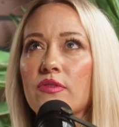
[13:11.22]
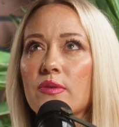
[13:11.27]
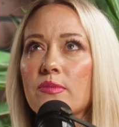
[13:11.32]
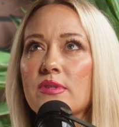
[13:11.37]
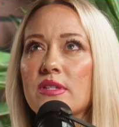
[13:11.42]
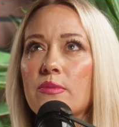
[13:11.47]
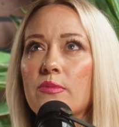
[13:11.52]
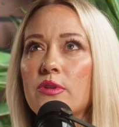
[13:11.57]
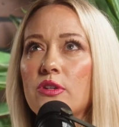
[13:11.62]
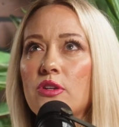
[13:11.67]
from
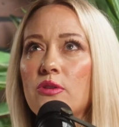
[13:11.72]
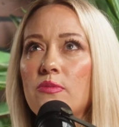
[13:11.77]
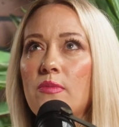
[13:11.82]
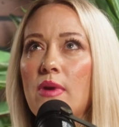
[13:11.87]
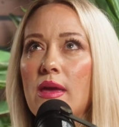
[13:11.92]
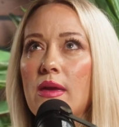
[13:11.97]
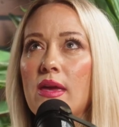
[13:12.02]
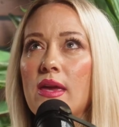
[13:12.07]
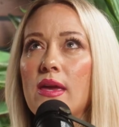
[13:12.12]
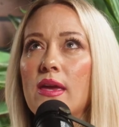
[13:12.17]
someone who
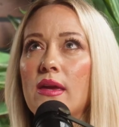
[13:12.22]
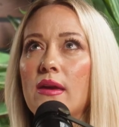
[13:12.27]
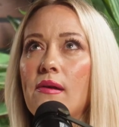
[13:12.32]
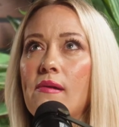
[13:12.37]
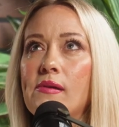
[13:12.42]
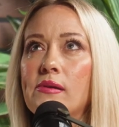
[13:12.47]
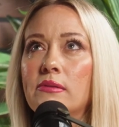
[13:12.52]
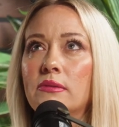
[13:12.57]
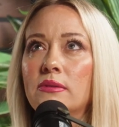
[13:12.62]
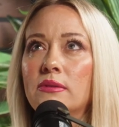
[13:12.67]
may
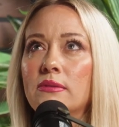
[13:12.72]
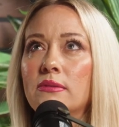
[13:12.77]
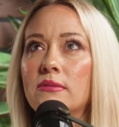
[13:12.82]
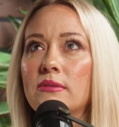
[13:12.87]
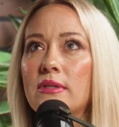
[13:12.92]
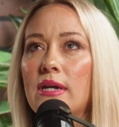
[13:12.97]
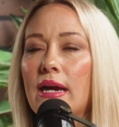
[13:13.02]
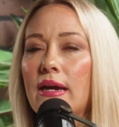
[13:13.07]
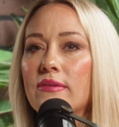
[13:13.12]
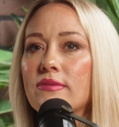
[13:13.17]

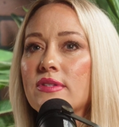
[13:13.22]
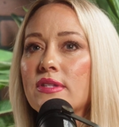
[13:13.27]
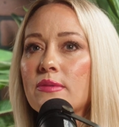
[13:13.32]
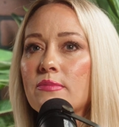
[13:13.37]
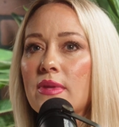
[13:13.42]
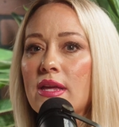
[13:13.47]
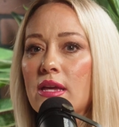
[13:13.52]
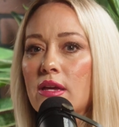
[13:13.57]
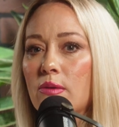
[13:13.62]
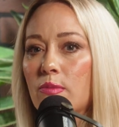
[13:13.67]
have
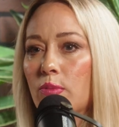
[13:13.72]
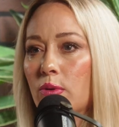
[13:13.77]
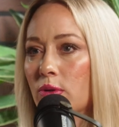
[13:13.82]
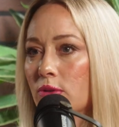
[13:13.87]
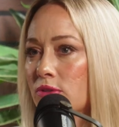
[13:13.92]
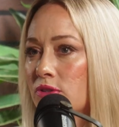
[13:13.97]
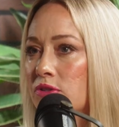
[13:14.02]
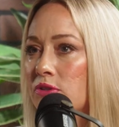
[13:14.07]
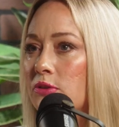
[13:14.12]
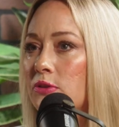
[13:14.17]
some
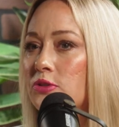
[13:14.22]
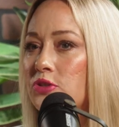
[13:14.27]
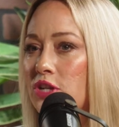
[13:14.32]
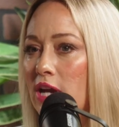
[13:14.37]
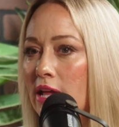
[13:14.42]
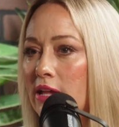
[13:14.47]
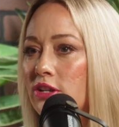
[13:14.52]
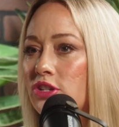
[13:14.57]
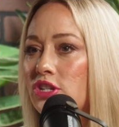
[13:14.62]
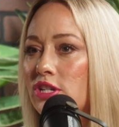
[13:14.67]
personal
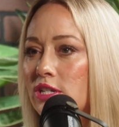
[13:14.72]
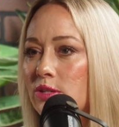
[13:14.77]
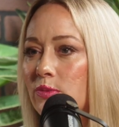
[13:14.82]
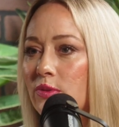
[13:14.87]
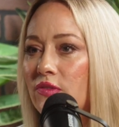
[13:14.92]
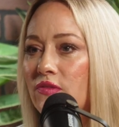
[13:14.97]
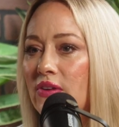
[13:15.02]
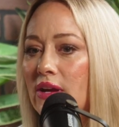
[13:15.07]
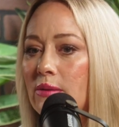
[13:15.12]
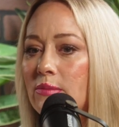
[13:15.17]
challenges
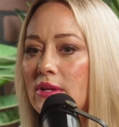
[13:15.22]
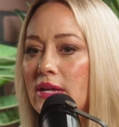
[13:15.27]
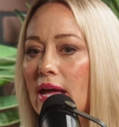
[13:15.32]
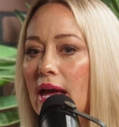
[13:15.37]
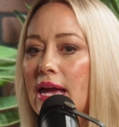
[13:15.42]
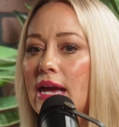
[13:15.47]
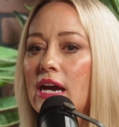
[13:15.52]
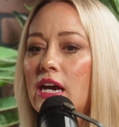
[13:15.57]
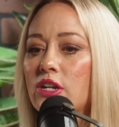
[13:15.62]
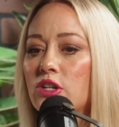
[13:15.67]
with family,
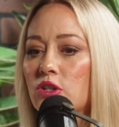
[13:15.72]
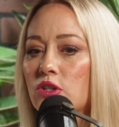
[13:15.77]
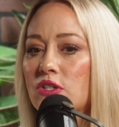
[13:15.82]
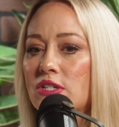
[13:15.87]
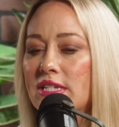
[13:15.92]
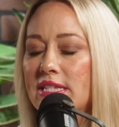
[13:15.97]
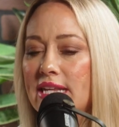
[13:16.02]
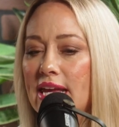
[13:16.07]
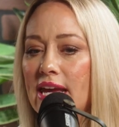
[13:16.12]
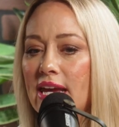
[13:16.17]
I
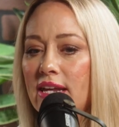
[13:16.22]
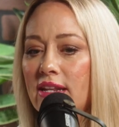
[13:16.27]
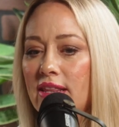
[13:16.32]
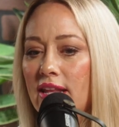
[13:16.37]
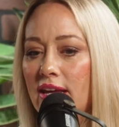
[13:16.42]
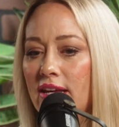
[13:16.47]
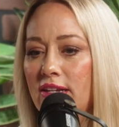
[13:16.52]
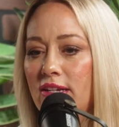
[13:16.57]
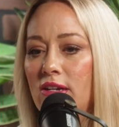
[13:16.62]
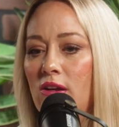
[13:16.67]
understand
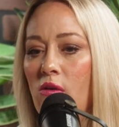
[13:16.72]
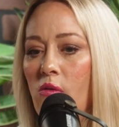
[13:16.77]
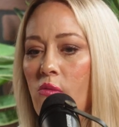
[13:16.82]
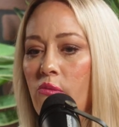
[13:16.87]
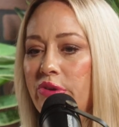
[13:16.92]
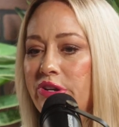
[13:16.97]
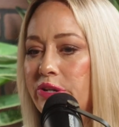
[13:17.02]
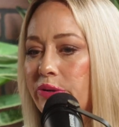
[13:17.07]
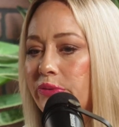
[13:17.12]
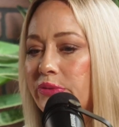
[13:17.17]
that
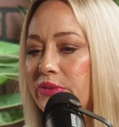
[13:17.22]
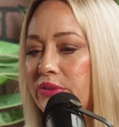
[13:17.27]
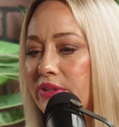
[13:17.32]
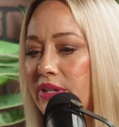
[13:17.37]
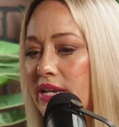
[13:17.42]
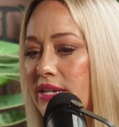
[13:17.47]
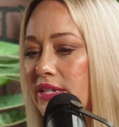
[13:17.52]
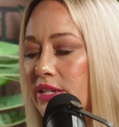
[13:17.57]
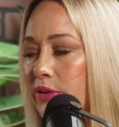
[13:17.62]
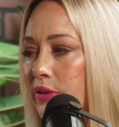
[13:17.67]
we don't
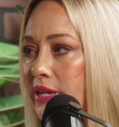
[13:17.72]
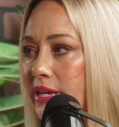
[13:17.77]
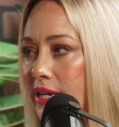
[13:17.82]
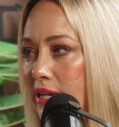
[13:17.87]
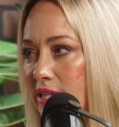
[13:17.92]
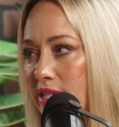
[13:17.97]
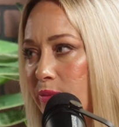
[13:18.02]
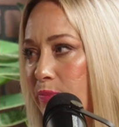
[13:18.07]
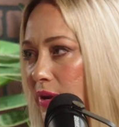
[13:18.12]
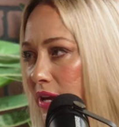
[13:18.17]
necessarily
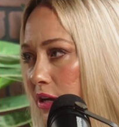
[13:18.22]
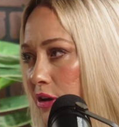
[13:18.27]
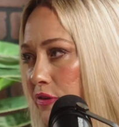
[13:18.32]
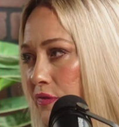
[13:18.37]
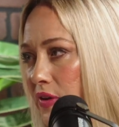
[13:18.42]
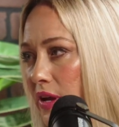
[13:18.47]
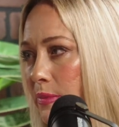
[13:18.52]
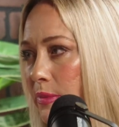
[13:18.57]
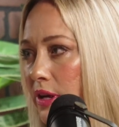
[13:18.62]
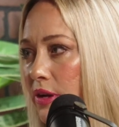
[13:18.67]
get to pick our
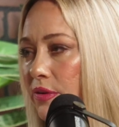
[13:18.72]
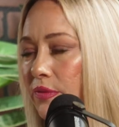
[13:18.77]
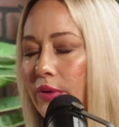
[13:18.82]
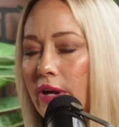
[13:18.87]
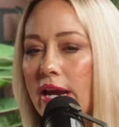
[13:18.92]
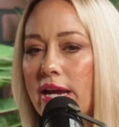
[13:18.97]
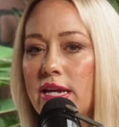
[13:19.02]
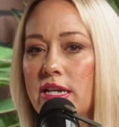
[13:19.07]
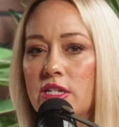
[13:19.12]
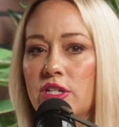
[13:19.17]
family,
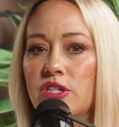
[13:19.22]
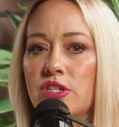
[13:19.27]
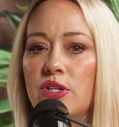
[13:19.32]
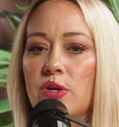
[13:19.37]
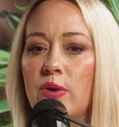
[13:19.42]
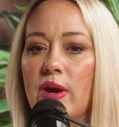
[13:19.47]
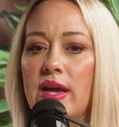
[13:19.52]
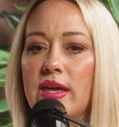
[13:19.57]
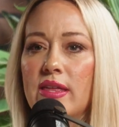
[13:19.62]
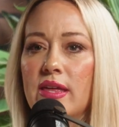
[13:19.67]
right? And
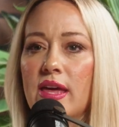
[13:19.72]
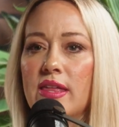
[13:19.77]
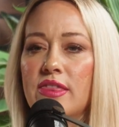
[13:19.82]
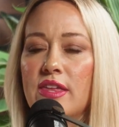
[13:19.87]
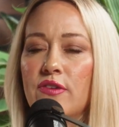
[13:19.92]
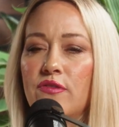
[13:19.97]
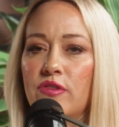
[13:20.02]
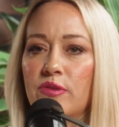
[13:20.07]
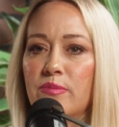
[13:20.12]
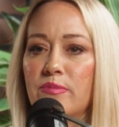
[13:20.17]
so I
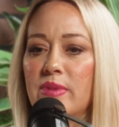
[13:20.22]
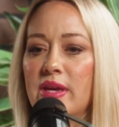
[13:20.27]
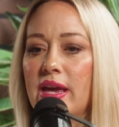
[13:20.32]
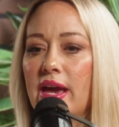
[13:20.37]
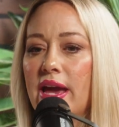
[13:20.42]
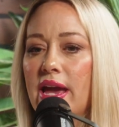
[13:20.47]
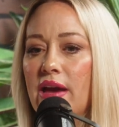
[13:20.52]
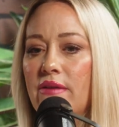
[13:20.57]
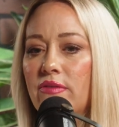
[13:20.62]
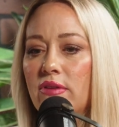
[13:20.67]
think for me,
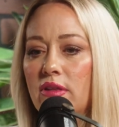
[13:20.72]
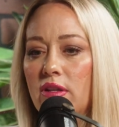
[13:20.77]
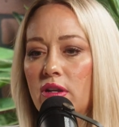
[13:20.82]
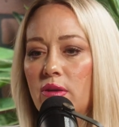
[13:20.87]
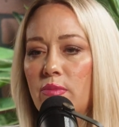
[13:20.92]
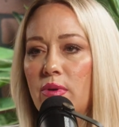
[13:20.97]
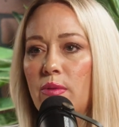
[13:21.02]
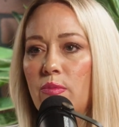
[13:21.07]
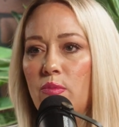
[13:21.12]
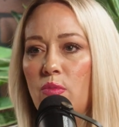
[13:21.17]
I have a
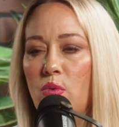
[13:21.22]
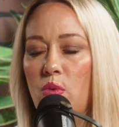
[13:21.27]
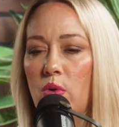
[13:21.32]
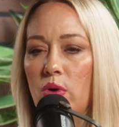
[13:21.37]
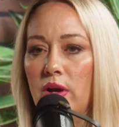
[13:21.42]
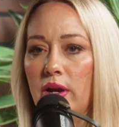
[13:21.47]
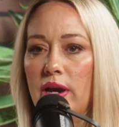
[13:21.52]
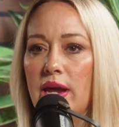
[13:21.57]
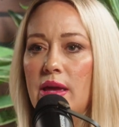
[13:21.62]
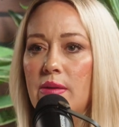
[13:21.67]
little bit
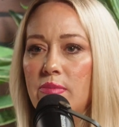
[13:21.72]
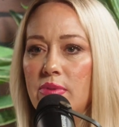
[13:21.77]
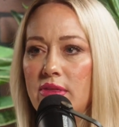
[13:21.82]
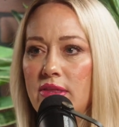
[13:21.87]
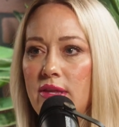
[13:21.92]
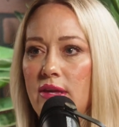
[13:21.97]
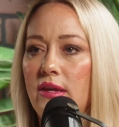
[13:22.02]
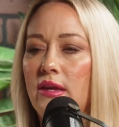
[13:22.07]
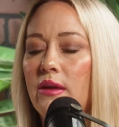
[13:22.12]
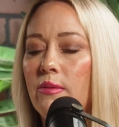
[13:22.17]
more
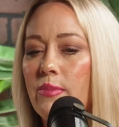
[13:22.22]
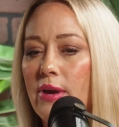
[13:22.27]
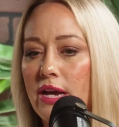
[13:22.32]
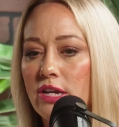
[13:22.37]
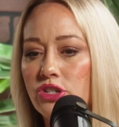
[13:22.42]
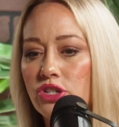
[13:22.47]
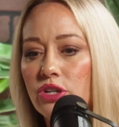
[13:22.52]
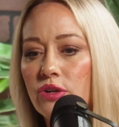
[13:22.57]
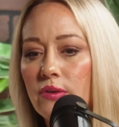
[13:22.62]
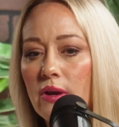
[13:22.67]
empathy and
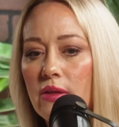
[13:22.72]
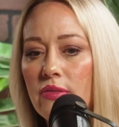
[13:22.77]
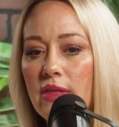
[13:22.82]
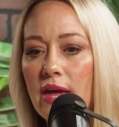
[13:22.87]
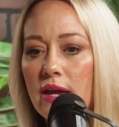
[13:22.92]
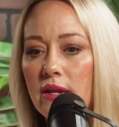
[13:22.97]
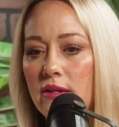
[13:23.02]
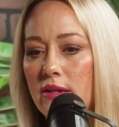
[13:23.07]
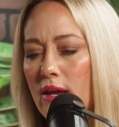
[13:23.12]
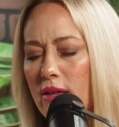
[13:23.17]
compassion around
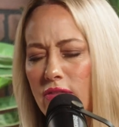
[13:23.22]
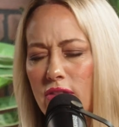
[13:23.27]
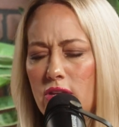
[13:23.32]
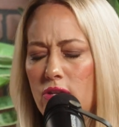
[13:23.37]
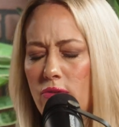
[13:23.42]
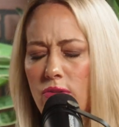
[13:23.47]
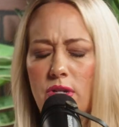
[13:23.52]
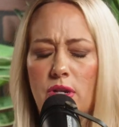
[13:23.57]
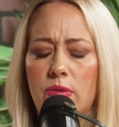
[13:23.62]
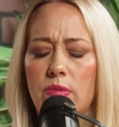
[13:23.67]
that. Not that
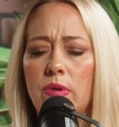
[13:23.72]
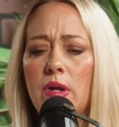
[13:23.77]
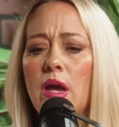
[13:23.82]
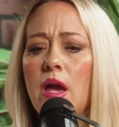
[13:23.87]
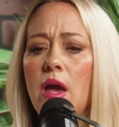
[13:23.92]
you don't.